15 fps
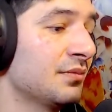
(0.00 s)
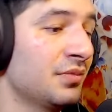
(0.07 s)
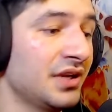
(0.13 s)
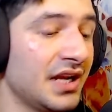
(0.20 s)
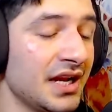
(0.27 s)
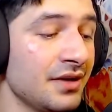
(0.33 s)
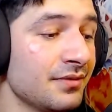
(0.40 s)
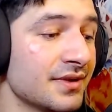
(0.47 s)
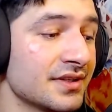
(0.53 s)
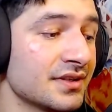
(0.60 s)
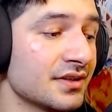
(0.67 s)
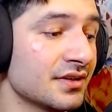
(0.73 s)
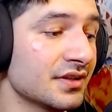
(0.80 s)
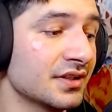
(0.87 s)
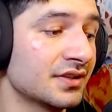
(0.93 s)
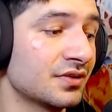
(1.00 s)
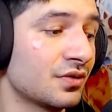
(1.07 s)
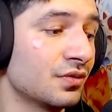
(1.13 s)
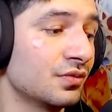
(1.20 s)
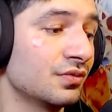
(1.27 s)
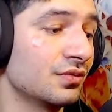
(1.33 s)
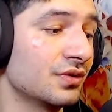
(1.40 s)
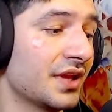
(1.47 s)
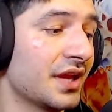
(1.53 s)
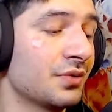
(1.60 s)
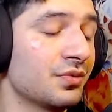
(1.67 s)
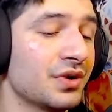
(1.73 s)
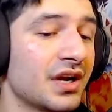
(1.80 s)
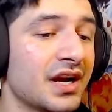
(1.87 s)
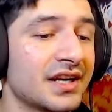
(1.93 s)
But anyway, so it's cool that
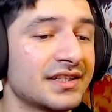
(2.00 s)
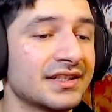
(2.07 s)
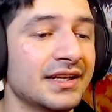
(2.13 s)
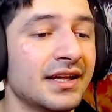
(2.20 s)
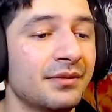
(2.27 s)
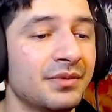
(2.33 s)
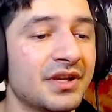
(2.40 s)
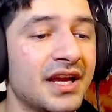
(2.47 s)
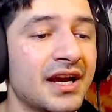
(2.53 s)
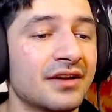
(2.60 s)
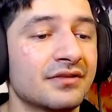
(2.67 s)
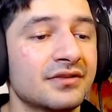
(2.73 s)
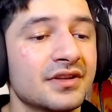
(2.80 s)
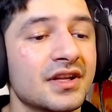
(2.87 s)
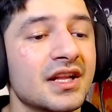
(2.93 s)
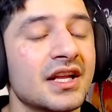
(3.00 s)
we're actually helping out